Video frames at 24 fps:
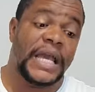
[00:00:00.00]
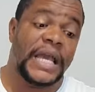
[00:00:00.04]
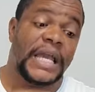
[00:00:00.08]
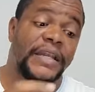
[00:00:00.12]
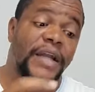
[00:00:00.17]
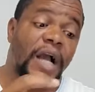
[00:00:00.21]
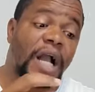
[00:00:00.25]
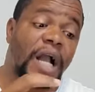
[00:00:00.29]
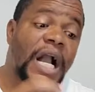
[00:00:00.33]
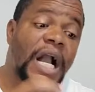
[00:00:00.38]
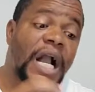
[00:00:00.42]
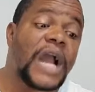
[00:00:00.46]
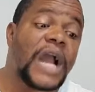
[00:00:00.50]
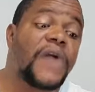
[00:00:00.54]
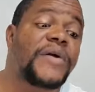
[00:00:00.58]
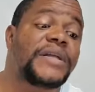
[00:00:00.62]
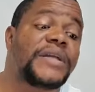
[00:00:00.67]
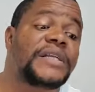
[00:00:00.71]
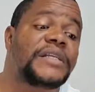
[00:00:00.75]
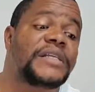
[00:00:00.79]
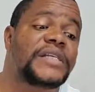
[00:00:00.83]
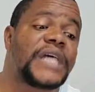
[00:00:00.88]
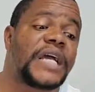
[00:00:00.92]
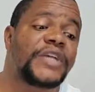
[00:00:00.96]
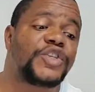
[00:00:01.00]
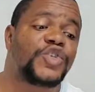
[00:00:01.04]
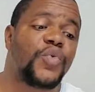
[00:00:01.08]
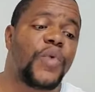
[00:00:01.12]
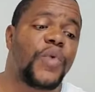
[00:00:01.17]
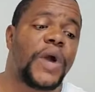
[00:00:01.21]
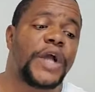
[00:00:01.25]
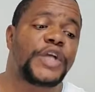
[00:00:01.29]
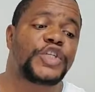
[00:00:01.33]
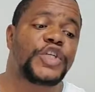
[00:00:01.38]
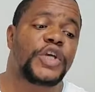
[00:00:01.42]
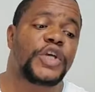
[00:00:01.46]
in the current
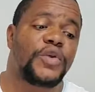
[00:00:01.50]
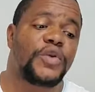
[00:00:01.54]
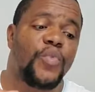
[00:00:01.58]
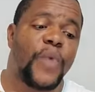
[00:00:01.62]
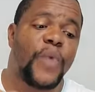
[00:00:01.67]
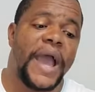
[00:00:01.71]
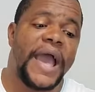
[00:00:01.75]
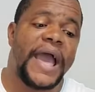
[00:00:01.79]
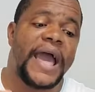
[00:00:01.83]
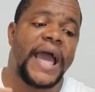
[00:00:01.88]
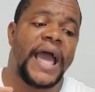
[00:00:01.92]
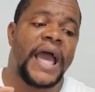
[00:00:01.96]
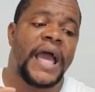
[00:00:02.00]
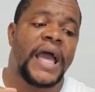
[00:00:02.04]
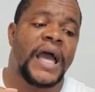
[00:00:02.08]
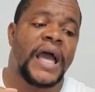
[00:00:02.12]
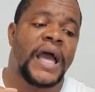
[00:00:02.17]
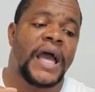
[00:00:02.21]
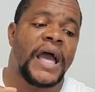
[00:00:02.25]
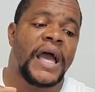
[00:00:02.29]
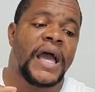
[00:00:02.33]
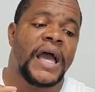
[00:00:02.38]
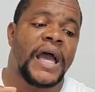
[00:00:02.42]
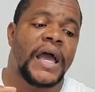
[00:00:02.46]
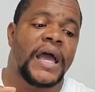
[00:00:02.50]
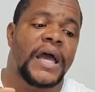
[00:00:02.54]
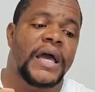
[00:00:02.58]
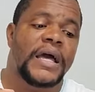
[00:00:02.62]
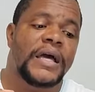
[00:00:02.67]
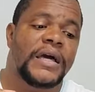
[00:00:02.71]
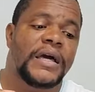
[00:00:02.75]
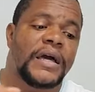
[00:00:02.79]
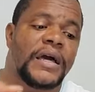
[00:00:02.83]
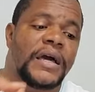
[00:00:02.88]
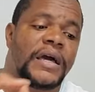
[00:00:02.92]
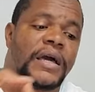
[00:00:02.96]
situation where
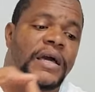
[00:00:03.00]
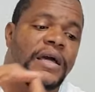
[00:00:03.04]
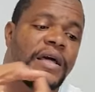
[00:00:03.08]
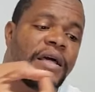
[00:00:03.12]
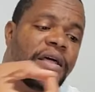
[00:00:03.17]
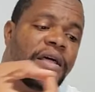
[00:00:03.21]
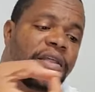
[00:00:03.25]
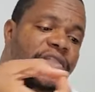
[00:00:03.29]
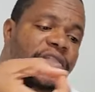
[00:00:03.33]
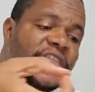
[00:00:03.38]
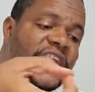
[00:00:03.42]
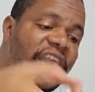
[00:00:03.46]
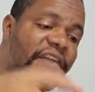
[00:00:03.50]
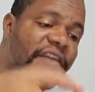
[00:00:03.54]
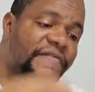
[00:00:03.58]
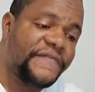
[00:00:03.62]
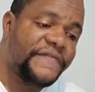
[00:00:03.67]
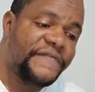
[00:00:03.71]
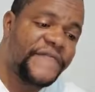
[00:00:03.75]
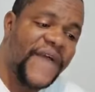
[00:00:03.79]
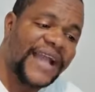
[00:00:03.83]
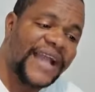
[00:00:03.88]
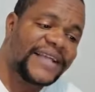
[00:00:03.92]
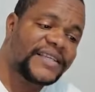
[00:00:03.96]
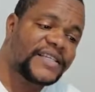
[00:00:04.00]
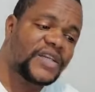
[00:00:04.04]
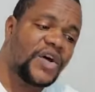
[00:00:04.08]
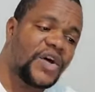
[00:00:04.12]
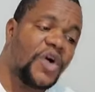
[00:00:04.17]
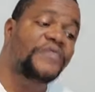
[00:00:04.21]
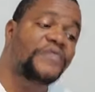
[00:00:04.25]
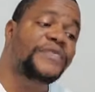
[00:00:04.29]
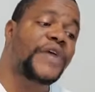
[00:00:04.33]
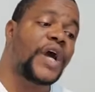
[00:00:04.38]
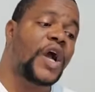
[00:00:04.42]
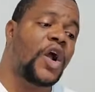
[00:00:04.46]
the effects
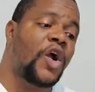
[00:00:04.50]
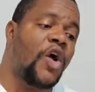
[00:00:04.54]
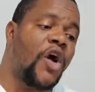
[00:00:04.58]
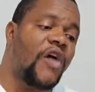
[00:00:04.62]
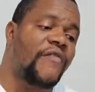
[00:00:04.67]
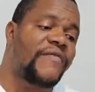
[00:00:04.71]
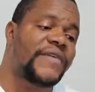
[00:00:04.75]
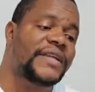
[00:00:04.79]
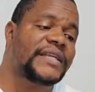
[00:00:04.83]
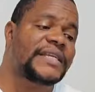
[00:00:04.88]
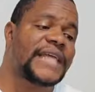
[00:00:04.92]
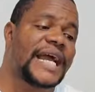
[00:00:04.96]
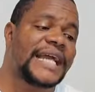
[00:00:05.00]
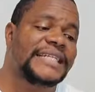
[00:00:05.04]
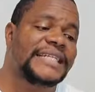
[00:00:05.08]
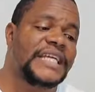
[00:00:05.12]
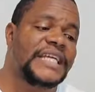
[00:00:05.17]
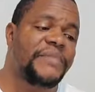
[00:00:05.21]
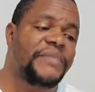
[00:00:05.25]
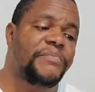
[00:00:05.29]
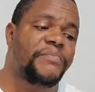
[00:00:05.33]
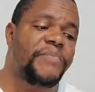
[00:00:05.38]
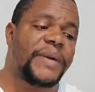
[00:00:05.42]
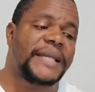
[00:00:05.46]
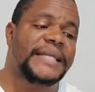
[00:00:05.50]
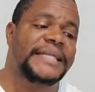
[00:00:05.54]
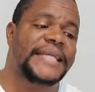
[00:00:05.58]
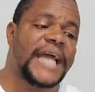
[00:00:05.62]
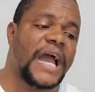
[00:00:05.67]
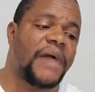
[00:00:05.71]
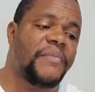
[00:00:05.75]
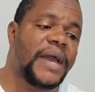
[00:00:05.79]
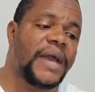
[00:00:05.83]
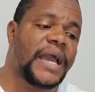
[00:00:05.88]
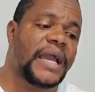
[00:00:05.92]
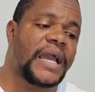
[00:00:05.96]
of the COVID-19
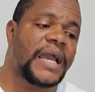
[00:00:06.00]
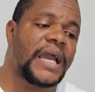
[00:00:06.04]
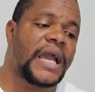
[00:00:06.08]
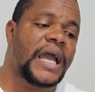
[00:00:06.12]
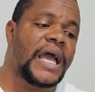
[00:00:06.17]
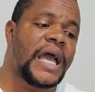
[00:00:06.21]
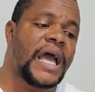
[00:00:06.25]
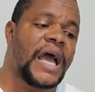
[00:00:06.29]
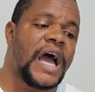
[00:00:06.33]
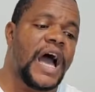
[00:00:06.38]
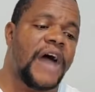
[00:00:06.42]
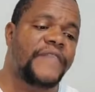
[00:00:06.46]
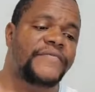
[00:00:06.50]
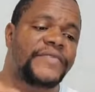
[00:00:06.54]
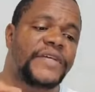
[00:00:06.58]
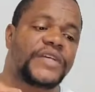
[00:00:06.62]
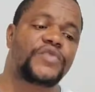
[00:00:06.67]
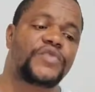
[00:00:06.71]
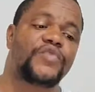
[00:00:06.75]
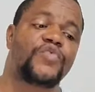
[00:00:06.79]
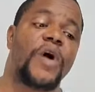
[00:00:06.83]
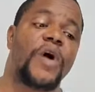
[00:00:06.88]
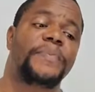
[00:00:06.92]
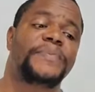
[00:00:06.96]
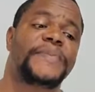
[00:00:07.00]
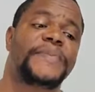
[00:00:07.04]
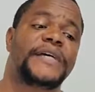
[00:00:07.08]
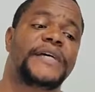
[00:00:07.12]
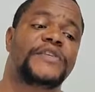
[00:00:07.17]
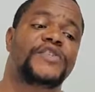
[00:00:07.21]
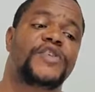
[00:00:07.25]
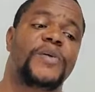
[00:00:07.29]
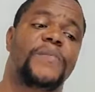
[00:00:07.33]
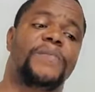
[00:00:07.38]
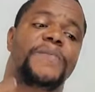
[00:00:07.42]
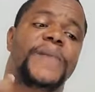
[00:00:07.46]
pandemic have disrupted
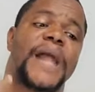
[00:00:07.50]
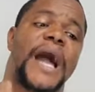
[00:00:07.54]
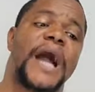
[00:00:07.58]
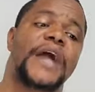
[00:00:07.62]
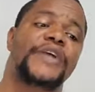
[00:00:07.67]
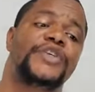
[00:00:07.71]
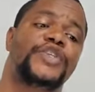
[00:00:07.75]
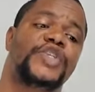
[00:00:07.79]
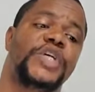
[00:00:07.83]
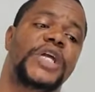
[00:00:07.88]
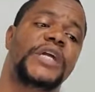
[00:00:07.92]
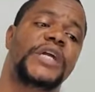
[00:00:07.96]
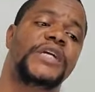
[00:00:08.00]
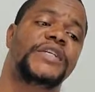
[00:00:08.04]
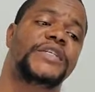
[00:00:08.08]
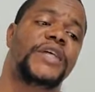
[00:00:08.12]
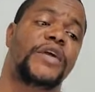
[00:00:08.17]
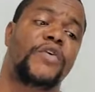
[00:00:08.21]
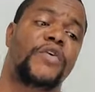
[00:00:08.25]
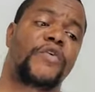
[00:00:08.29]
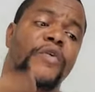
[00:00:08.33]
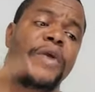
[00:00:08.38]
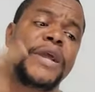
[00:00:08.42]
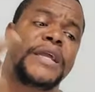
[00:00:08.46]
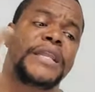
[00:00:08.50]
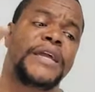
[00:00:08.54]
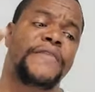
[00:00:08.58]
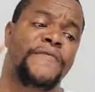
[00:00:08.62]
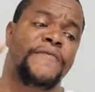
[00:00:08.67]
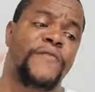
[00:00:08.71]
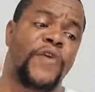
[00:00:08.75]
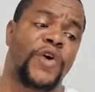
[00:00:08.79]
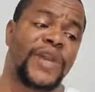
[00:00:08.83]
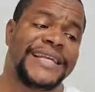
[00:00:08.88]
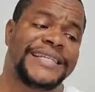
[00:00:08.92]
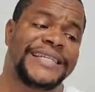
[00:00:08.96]
supply chains and created
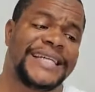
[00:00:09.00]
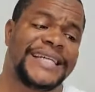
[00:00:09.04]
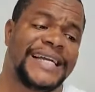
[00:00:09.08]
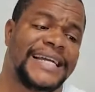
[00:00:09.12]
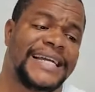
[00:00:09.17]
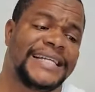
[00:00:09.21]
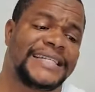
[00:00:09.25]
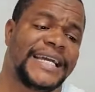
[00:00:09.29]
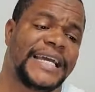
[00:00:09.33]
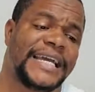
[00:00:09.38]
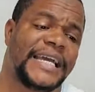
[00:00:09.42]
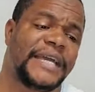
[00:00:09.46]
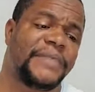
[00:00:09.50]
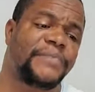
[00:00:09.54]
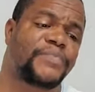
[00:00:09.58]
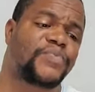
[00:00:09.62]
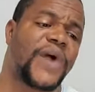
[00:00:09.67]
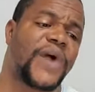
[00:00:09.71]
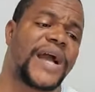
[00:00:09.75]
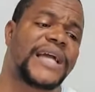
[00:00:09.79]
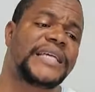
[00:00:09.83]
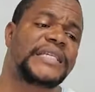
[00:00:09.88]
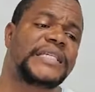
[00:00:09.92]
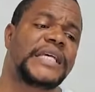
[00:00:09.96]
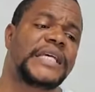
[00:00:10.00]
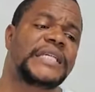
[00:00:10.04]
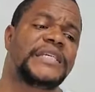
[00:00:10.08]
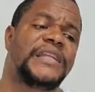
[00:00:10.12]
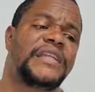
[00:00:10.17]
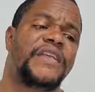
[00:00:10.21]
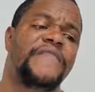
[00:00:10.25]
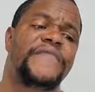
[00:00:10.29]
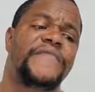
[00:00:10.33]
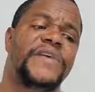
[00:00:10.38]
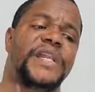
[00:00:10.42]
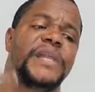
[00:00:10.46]
volatility in prices
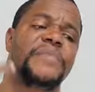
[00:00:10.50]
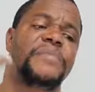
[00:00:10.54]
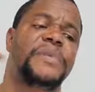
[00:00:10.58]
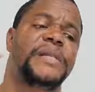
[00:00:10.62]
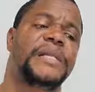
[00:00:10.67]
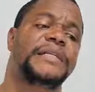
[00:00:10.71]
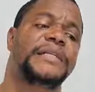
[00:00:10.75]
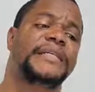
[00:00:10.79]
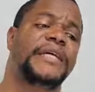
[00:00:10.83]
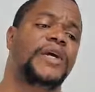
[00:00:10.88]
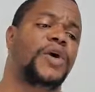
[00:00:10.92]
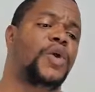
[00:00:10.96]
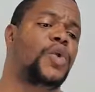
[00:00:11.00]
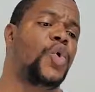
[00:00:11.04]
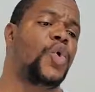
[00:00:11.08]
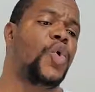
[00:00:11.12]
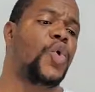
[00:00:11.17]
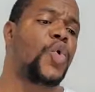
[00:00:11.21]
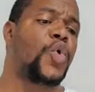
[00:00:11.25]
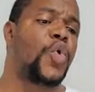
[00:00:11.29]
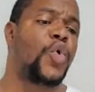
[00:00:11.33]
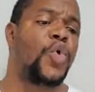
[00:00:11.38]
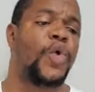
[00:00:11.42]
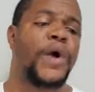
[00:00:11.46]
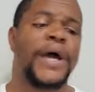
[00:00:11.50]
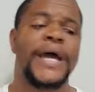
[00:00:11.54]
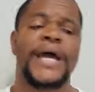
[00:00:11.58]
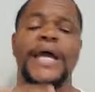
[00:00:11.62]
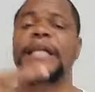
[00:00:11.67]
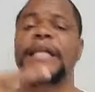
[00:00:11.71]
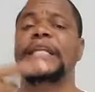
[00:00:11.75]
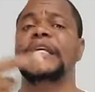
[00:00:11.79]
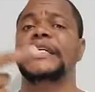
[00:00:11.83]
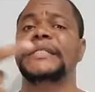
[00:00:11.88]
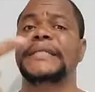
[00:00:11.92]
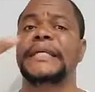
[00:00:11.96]
and availability on local
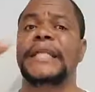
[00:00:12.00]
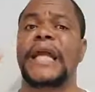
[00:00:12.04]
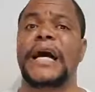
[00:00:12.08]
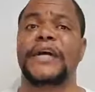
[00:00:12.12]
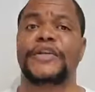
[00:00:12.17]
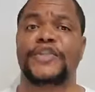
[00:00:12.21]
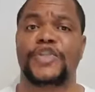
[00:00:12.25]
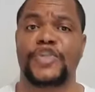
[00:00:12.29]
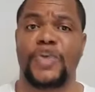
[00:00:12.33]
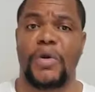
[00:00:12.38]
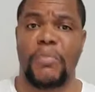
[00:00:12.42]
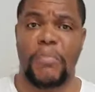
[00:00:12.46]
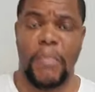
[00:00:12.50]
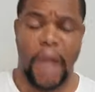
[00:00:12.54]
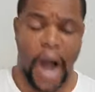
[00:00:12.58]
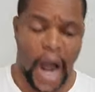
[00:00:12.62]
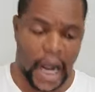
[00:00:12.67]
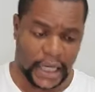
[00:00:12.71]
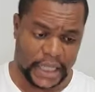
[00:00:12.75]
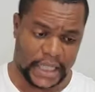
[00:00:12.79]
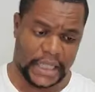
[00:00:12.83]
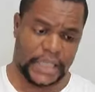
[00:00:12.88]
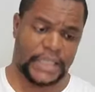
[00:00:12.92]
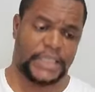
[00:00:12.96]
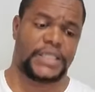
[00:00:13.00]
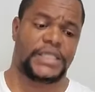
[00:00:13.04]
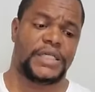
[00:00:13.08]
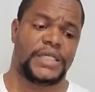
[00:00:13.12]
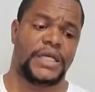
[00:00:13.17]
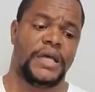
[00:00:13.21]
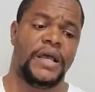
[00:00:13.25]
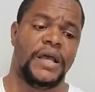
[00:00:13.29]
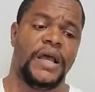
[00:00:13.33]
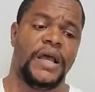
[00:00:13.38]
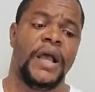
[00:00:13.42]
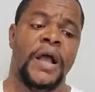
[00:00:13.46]
and international
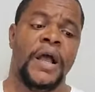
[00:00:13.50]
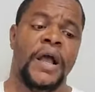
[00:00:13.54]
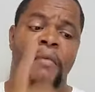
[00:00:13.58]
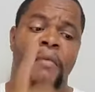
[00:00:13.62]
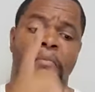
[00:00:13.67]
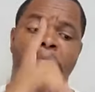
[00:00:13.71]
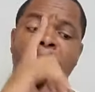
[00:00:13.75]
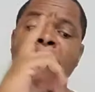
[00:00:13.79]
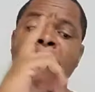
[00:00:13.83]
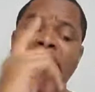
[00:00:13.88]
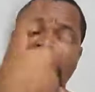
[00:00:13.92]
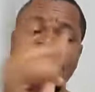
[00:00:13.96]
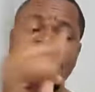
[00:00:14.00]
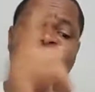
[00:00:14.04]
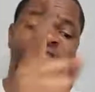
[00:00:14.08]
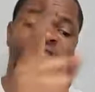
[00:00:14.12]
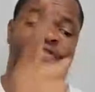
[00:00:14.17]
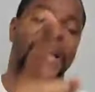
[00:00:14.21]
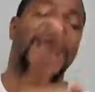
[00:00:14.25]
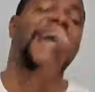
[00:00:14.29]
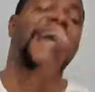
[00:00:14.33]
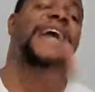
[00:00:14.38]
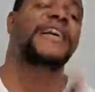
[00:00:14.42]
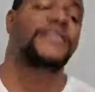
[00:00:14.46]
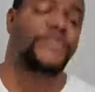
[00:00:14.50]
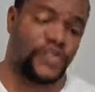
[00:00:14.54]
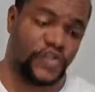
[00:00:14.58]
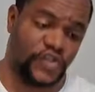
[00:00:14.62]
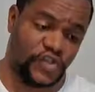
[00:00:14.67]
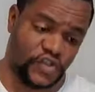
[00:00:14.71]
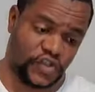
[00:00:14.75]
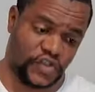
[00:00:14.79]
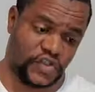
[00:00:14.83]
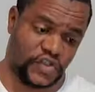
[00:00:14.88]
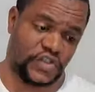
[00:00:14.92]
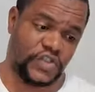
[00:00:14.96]
markets. Many
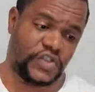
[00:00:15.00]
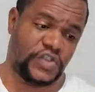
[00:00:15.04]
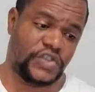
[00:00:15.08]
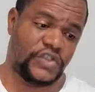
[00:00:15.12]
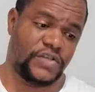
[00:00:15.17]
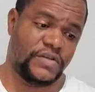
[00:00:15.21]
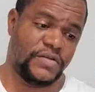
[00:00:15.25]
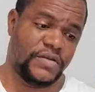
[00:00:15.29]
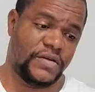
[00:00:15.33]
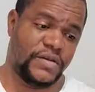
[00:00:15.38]
thanks,